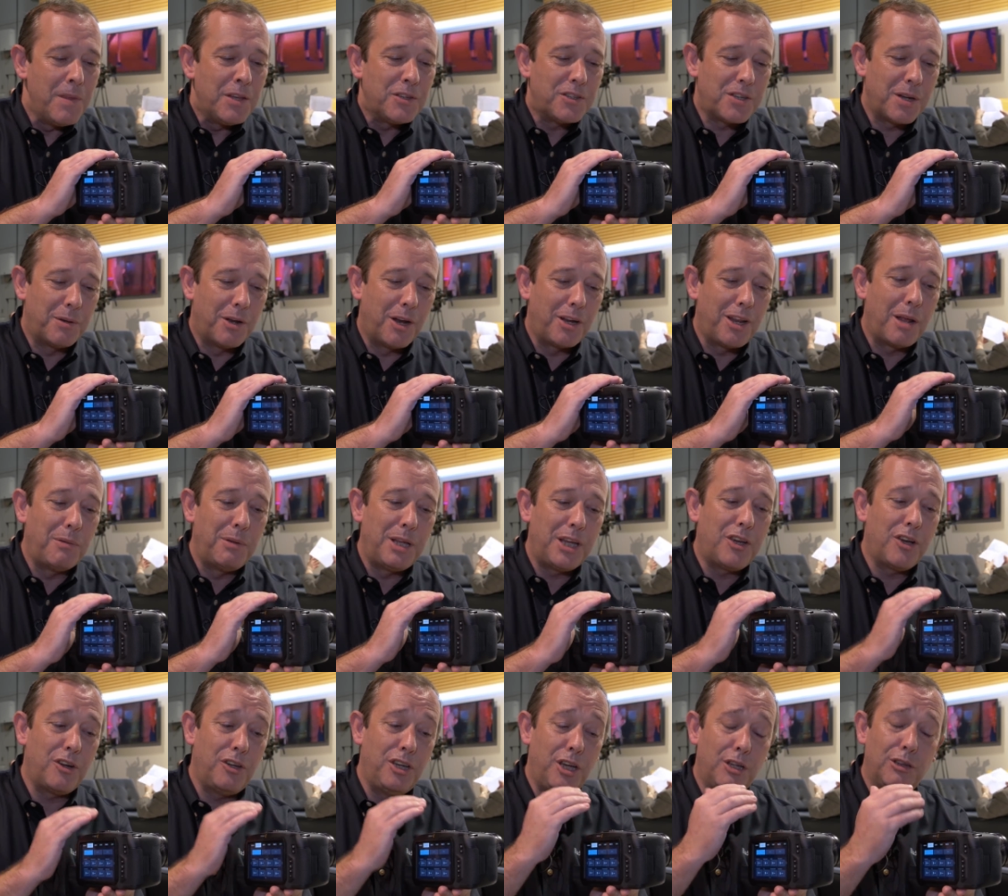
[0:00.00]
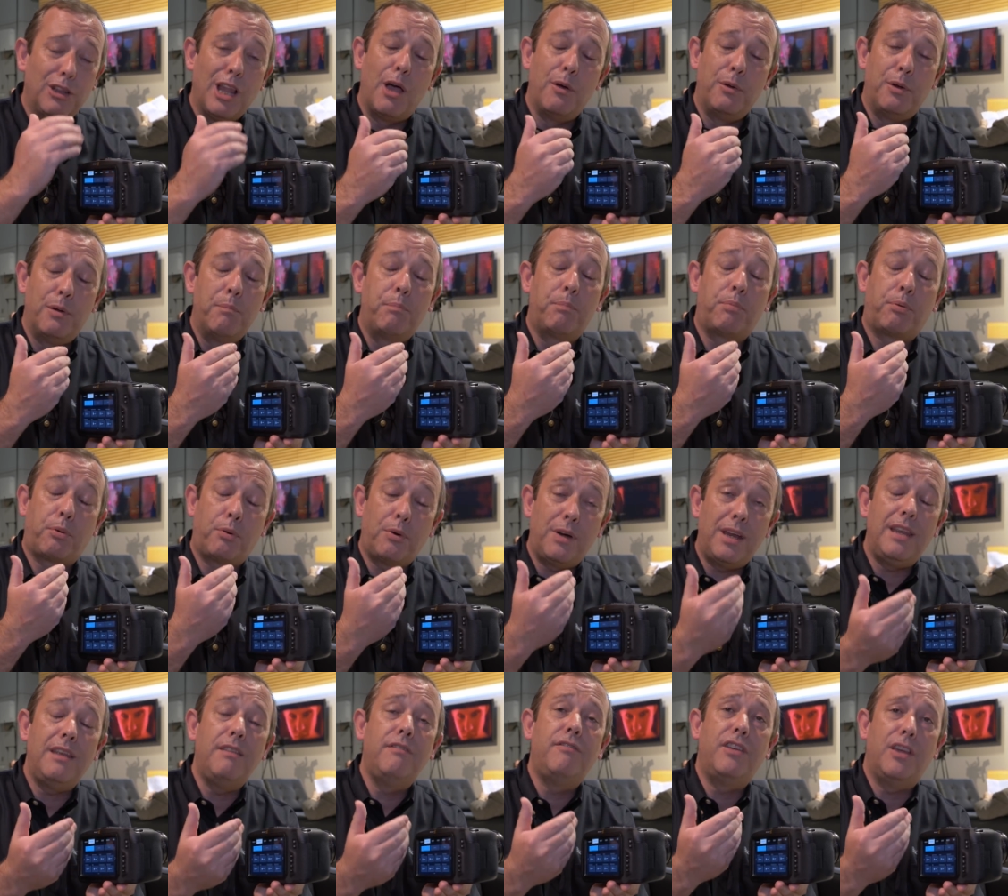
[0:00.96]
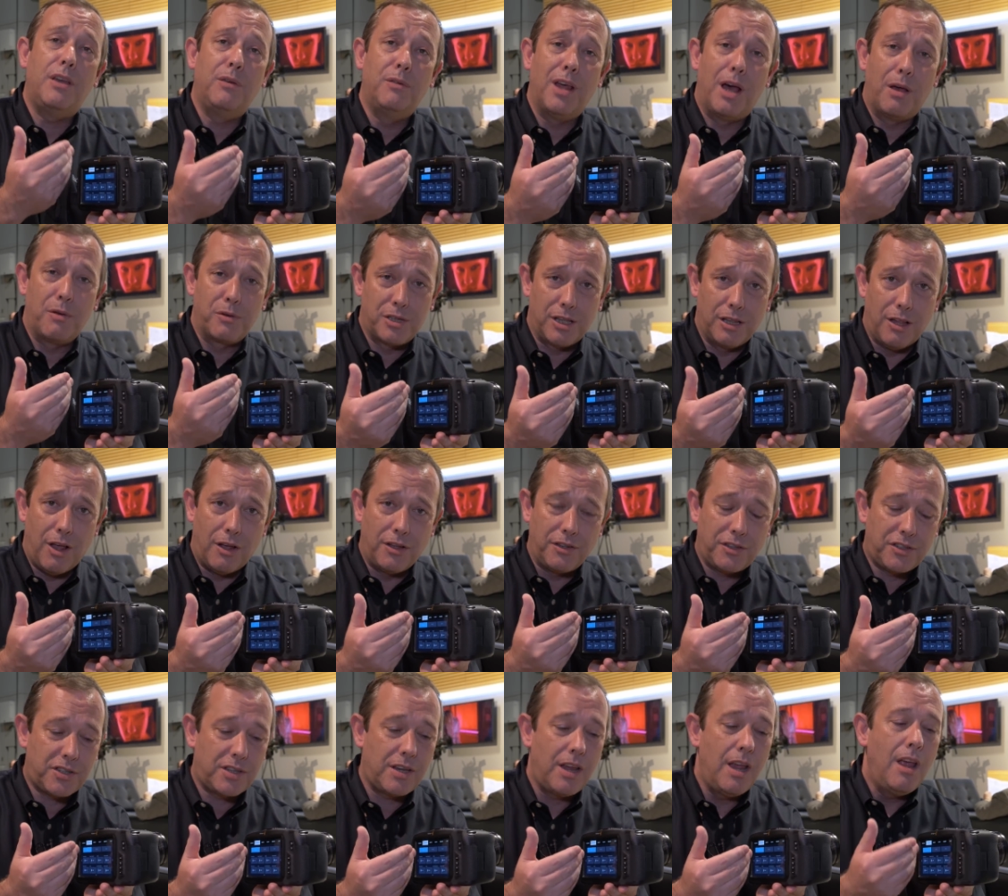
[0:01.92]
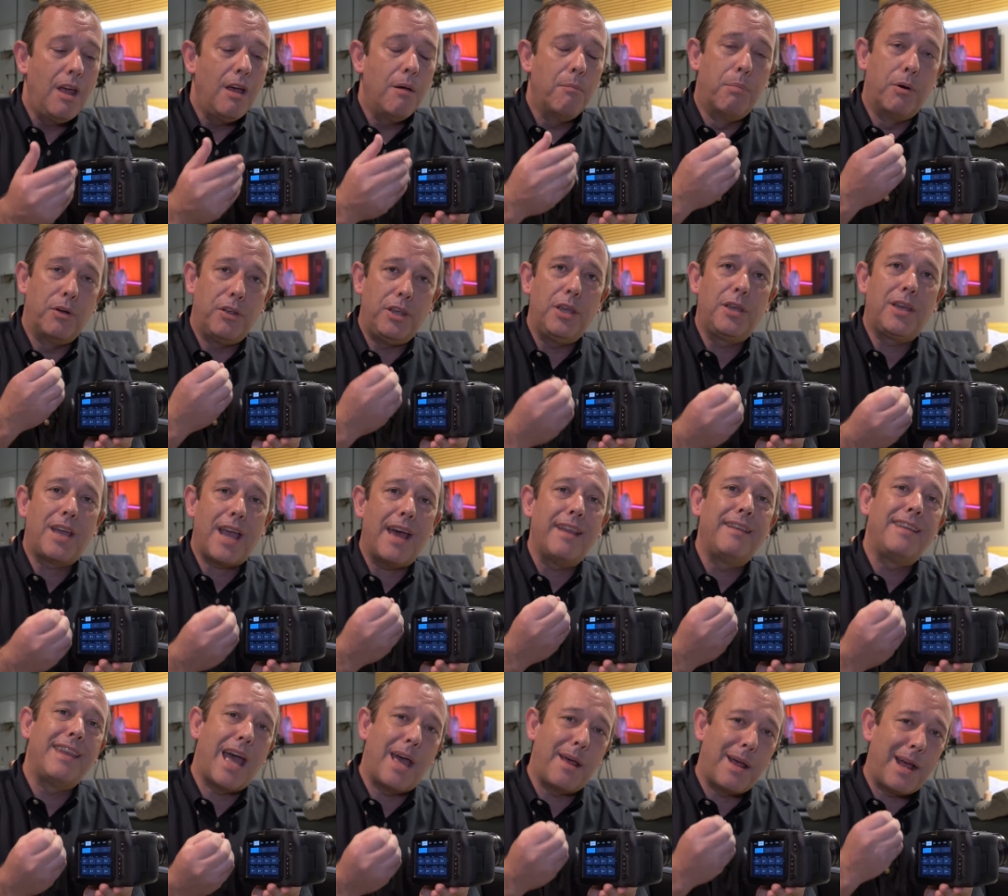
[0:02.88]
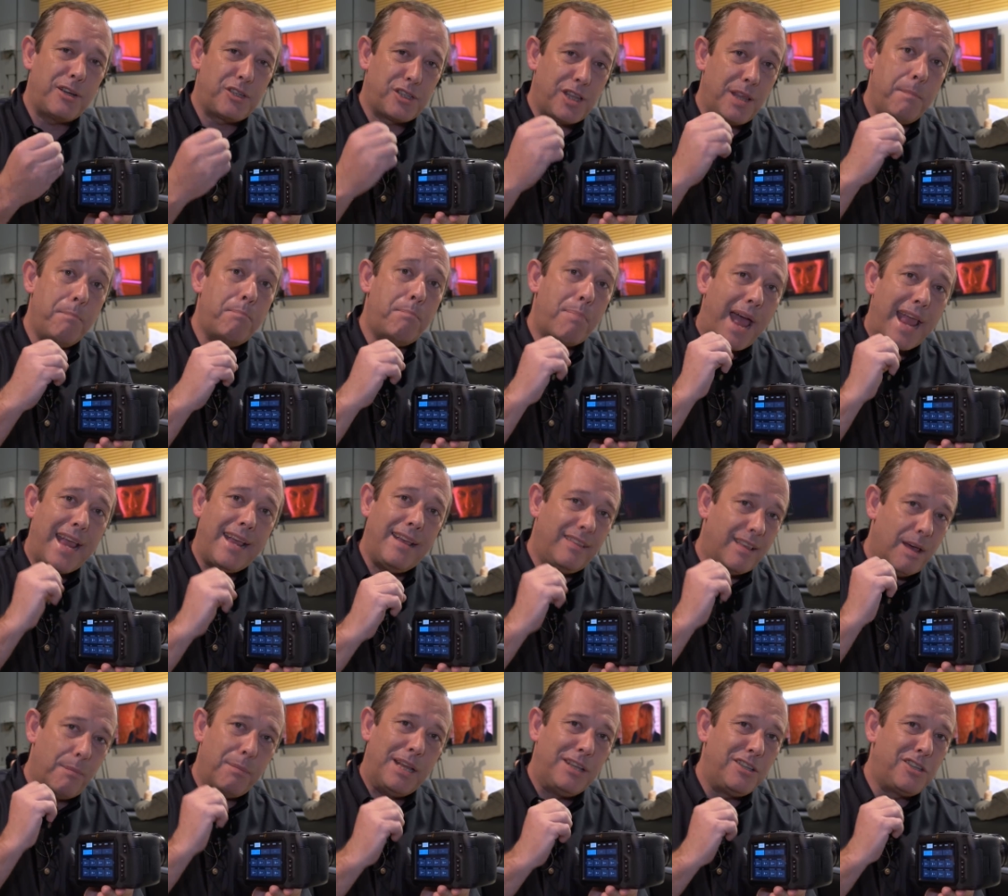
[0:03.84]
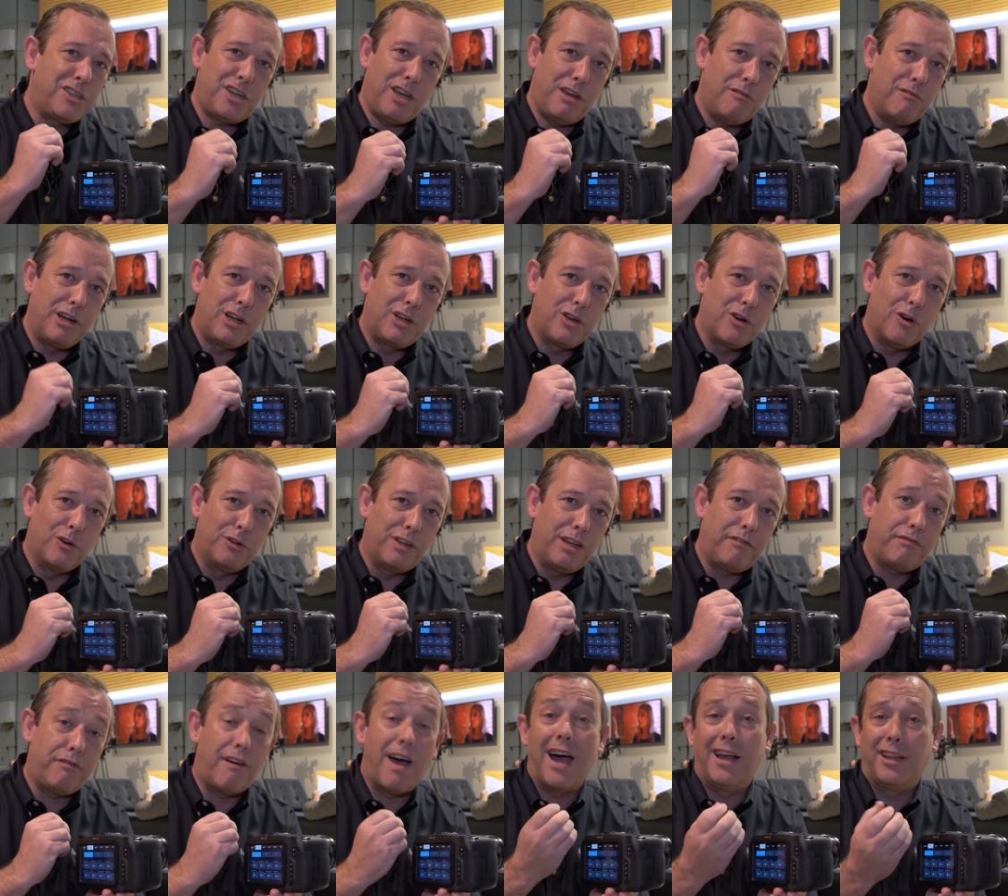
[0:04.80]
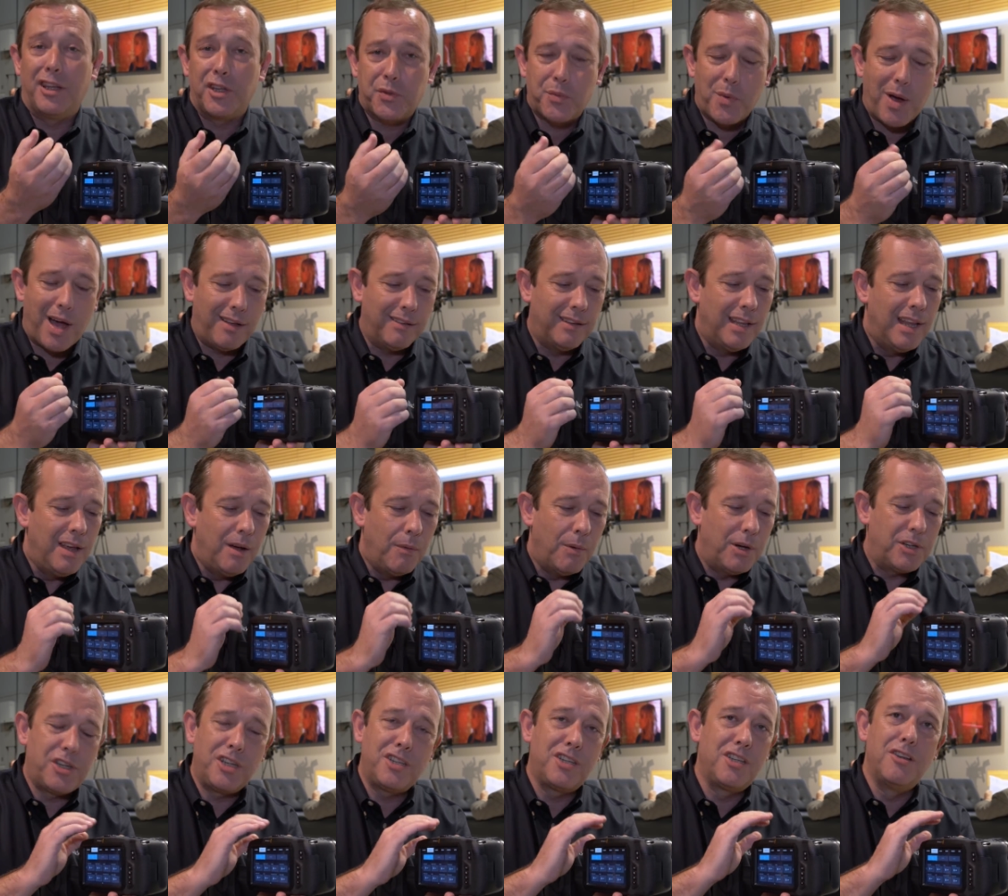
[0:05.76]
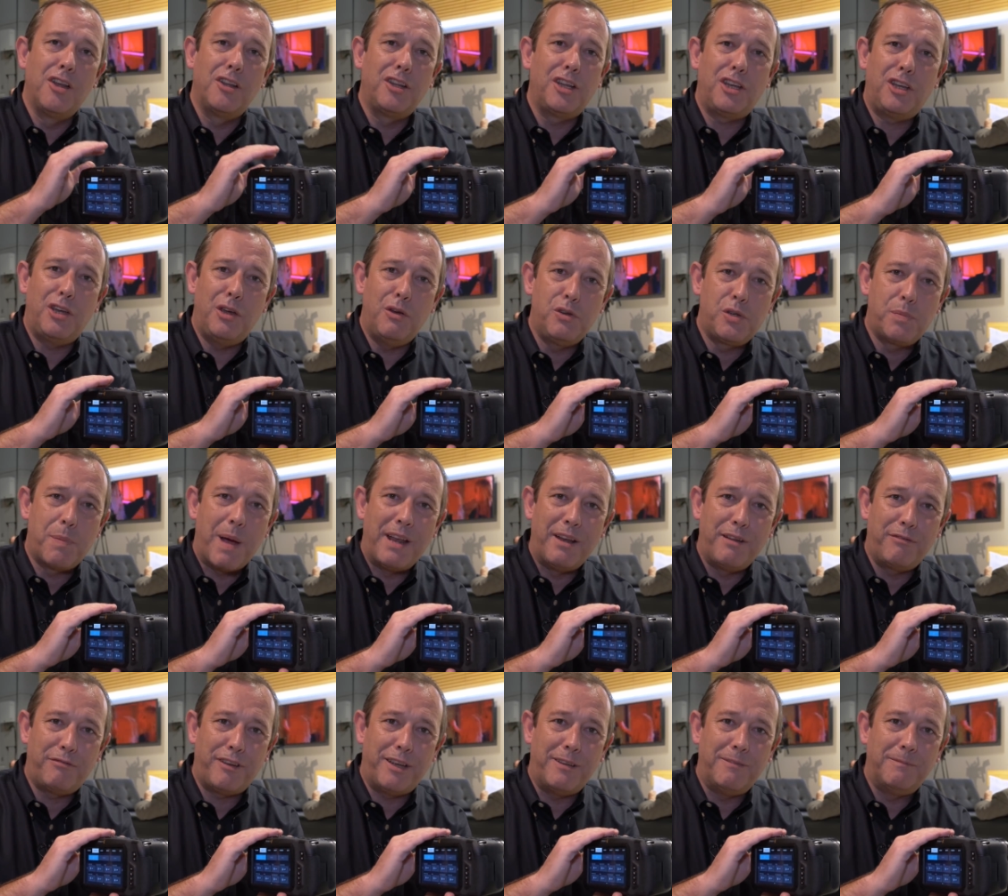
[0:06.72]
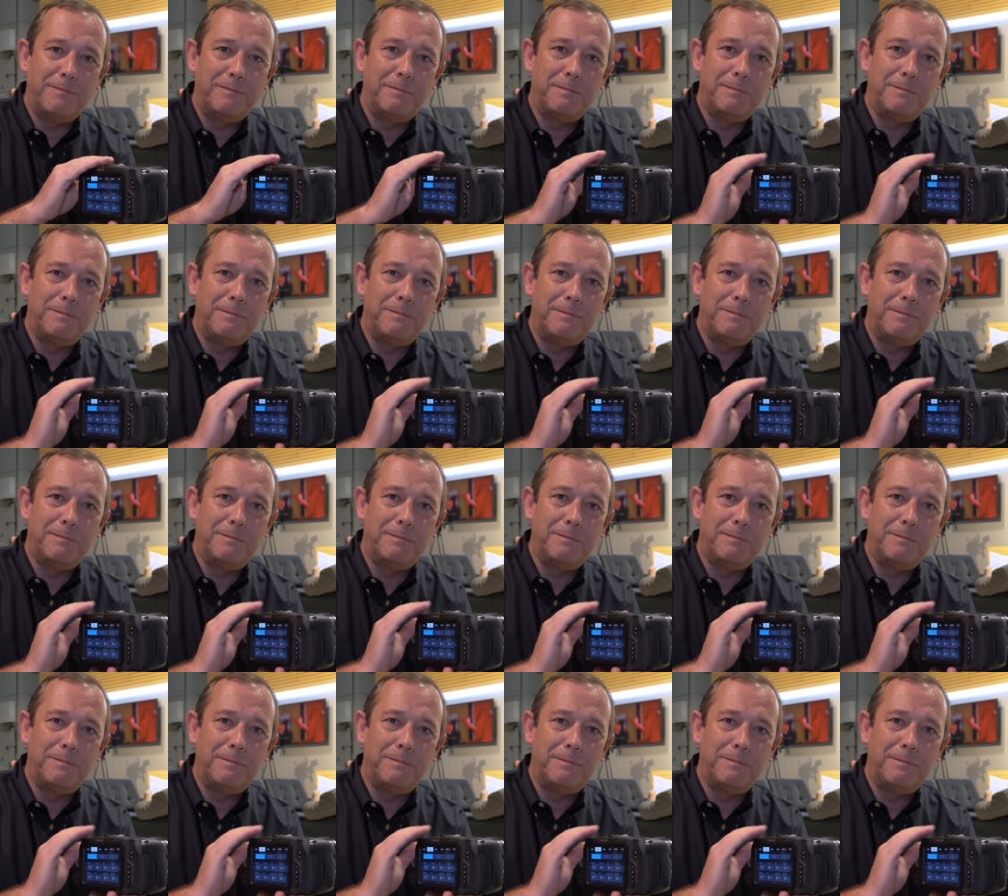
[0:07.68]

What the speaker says: So not only can you load and preview those LUTs, but you can now actually bake them into your recorded file as well, which is another huge benefit.